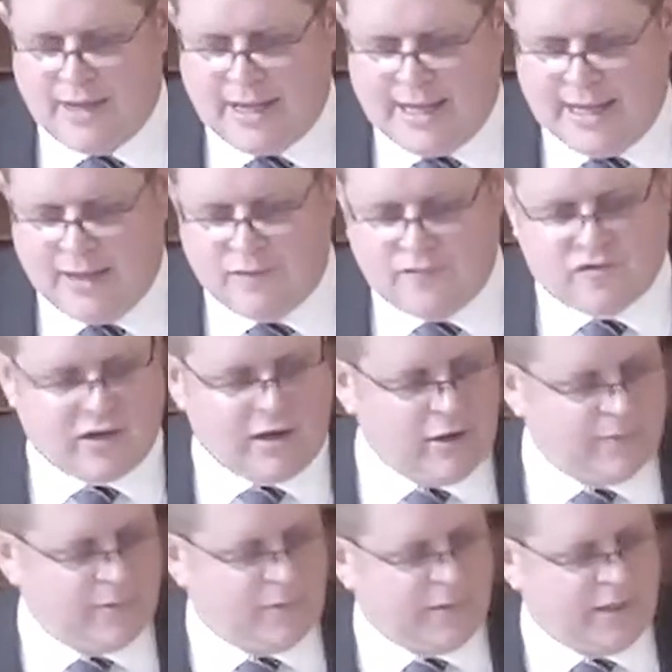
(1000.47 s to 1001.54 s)
how
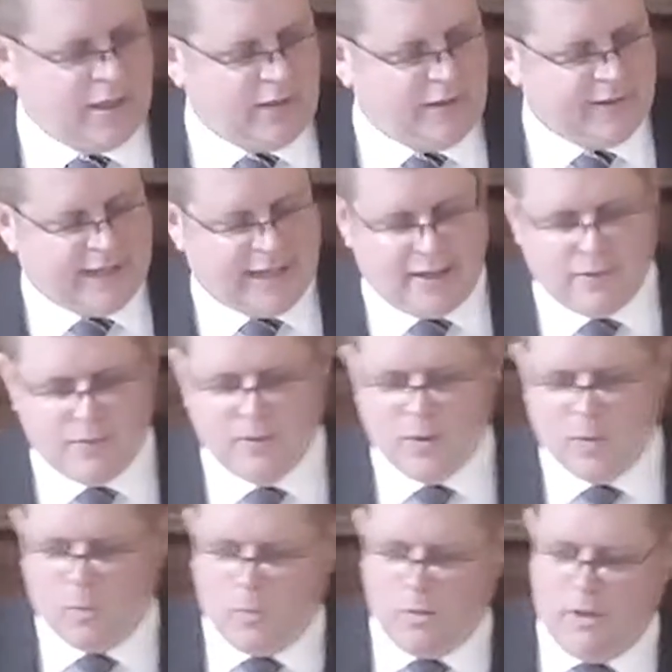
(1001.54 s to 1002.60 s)
terrible we are and how
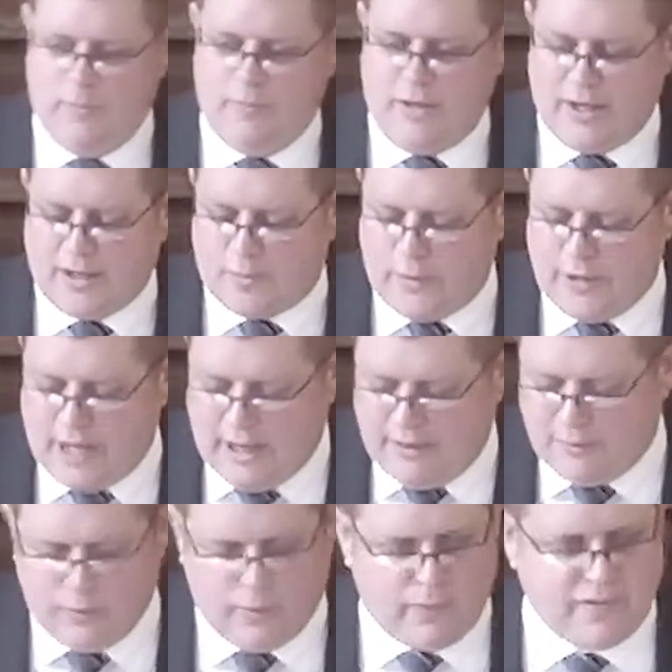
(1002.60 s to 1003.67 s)
worm like we are
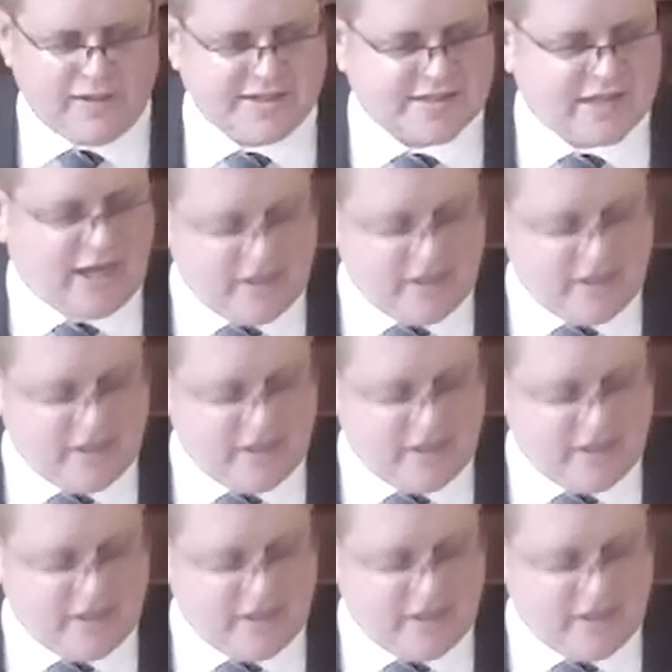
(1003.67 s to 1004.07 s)
and all these kind